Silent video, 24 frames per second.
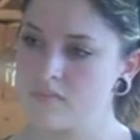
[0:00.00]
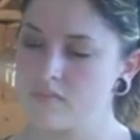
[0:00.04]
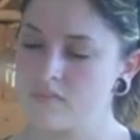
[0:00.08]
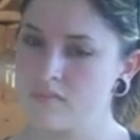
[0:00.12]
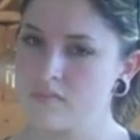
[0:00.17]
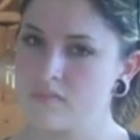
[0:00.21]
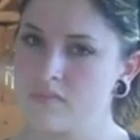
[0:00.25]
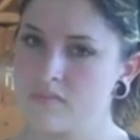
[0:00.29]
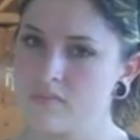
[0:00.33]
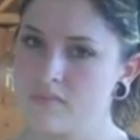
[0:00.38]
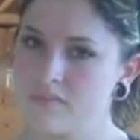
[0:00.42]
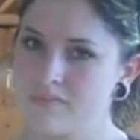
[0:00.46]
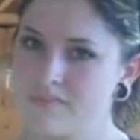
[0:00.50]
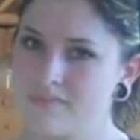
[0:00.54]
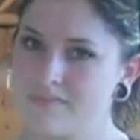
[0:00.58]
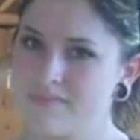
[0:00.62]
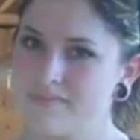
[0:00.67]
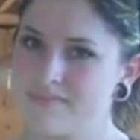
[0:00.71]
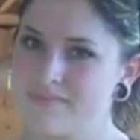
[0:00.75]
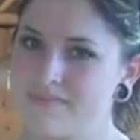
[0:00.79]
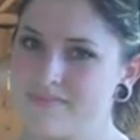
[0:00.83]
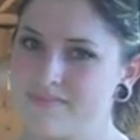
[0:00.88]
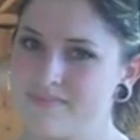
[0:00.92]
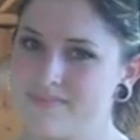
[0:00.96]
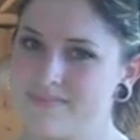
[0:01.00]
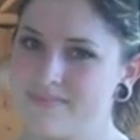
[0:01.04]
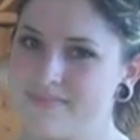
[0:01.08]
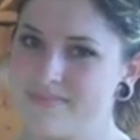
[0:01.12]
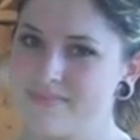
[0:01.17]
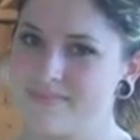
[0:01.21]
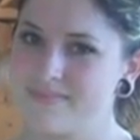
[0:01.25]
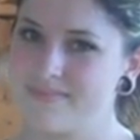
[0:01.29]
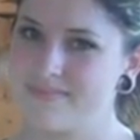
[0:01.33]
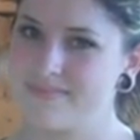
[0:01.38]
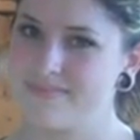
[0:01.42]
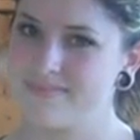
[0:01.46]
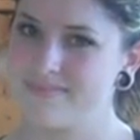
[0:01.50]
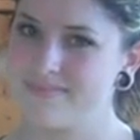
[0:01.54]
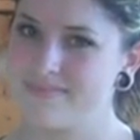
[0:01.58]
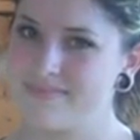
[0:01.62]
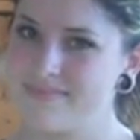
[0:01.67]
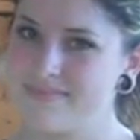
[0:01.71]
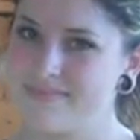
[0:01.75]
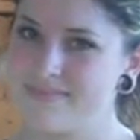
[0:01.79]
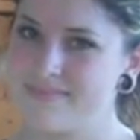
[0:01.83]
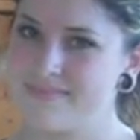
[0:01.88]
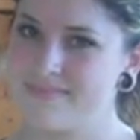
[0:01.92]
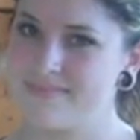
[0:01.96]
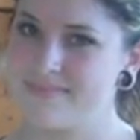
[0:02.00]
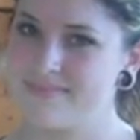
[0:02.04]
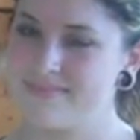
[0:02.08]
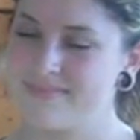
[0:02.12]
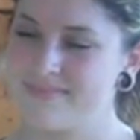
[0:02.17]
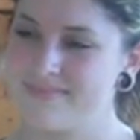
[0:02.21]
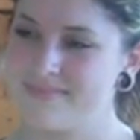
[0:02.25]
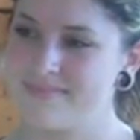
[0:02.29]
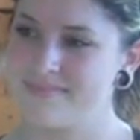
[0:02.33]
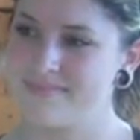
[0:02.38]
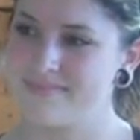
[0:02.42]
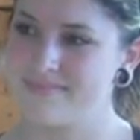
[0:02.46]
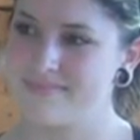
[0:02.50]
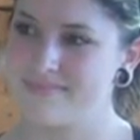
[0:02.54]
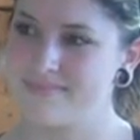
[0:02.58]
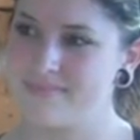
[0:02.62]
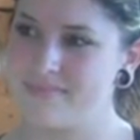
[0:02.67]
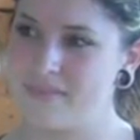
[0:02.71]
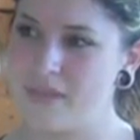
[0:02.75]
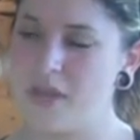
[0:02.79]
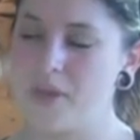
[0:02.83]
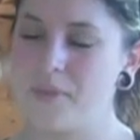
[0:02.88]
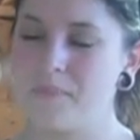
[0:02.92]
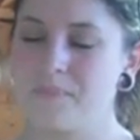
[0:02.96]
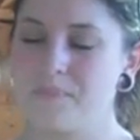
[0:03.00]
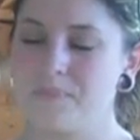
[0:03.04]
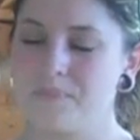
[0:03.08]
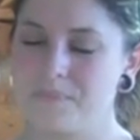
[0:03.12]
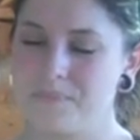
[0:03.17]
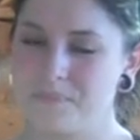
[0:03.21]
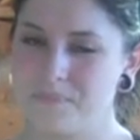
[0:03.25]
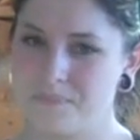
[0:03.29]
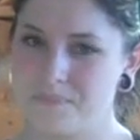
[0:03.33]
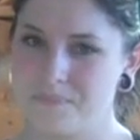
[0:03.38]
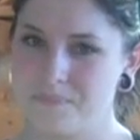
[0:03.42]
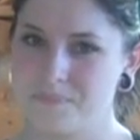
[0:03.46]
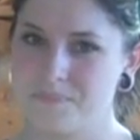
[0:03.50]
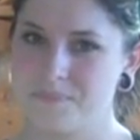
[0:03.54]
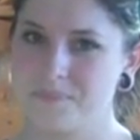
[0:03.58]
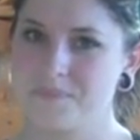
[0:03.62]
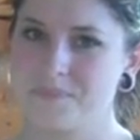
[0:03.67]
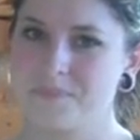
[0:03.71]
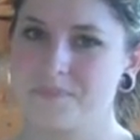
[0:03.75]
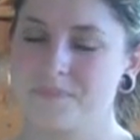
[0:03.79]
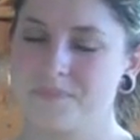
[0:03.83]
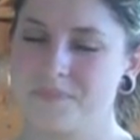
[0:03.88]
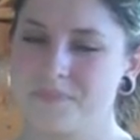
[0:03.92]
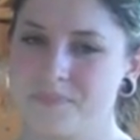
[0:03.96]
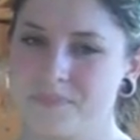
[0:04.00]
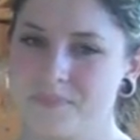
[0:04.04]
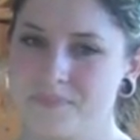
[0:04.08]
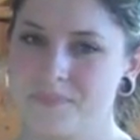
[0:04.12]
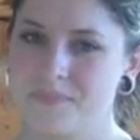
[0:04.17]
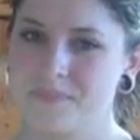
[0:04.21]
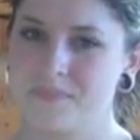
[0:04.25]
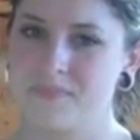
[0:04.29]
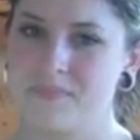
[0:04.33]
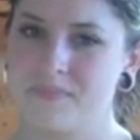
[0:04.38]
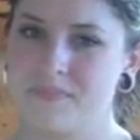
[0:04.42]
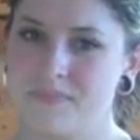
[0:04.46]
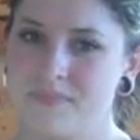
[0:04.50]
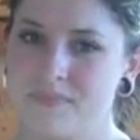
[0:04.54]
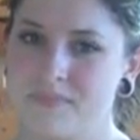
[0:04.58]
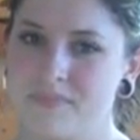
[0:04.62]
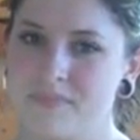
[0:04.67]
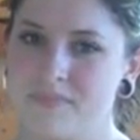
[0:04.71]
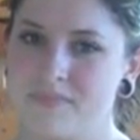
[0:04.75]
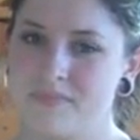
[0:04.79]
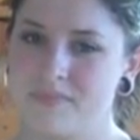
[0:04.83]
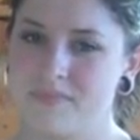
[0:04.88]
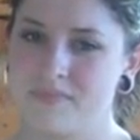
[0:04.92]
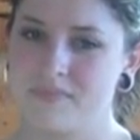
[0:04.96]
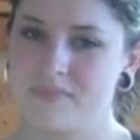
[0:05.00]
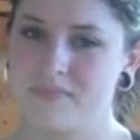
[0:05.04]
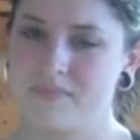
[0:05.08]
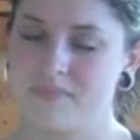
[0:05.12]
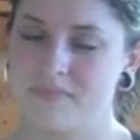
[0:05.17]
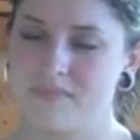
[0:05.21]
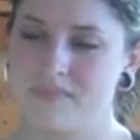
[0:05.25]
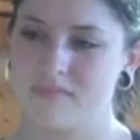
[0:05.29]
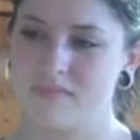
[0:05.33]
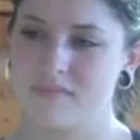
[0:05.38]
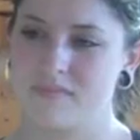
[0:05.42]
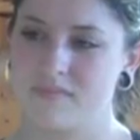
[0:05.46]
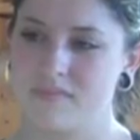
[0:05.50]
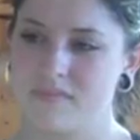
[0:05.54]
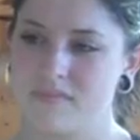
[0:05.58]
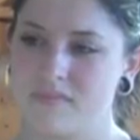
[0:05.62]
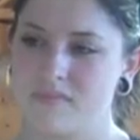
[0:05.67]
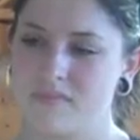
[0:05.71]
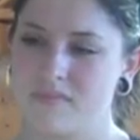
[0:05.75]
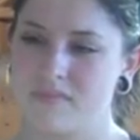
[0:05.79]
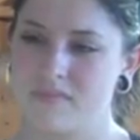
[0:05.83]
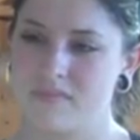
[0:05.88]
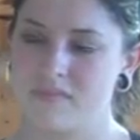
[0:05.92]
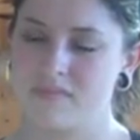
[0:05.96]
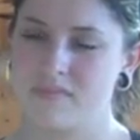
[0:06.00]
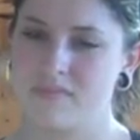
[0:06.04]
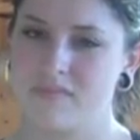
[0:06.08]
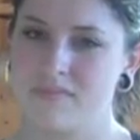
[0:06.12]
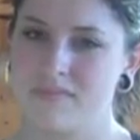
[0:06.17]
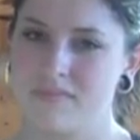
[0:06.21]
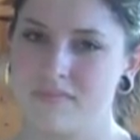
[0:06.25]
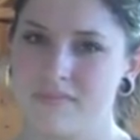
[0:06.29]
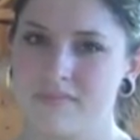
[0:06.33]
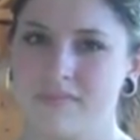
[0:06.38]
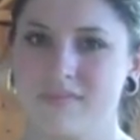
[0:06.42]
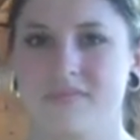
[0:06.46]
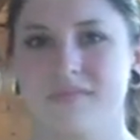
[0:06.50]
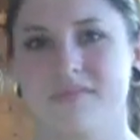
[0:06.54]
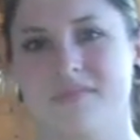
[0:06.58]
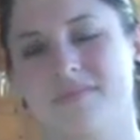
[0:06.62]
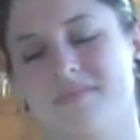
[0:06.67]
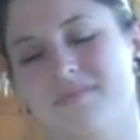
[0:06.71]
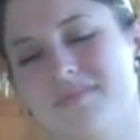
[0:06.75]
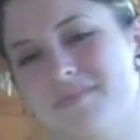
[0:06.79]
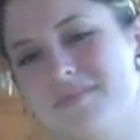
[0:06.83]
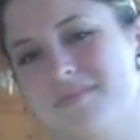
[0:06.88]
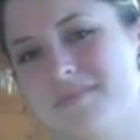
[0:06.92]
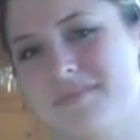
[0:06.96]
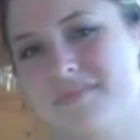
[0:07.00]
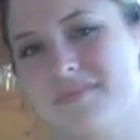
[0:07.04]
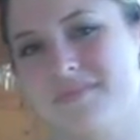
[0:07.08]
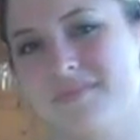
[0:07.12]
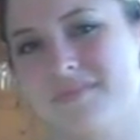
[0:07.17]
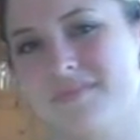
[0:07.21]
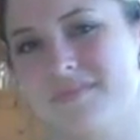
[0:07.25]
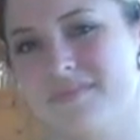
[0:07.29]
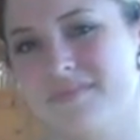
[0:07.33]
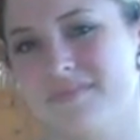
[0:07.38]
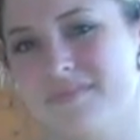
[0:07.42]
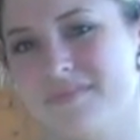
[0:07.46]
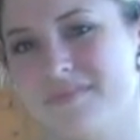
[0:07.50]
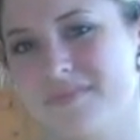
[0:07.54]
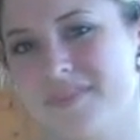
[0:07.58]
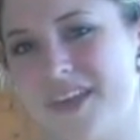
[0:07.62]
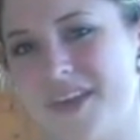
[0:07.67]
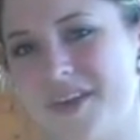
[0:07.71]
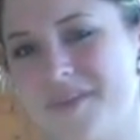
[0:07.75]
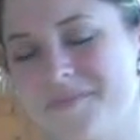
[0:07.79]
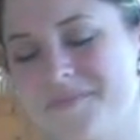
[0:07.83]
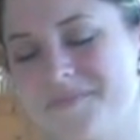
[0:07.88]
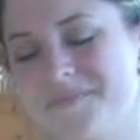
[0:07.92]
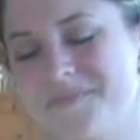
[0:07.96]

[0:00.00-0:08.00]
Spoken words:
[no speech]